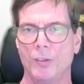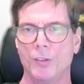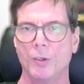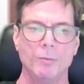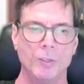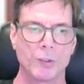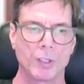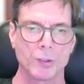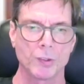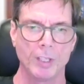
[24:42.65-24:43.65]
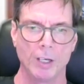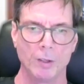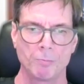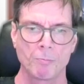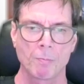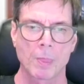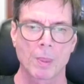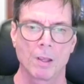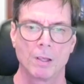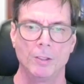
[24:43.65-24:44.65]
So discuss now
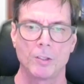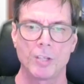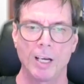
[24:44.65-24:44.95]
the